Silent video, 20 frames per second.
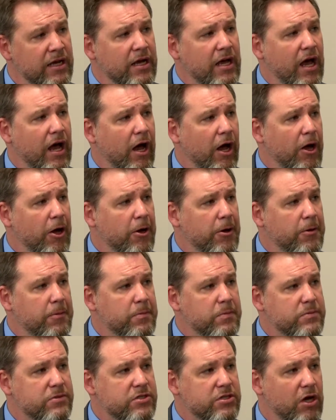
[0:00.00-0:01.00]

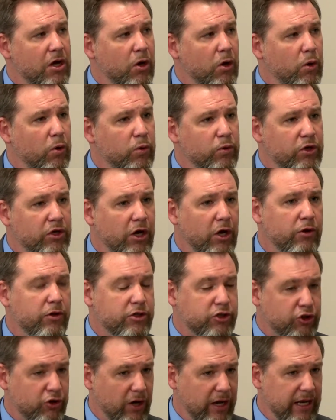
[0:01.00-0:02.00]
So, the
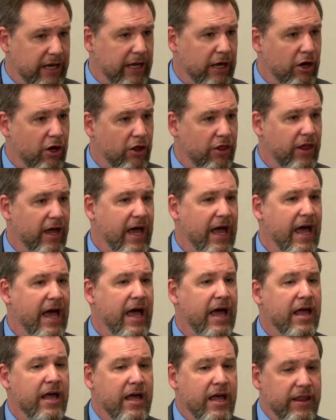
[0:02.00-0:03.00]
training on that,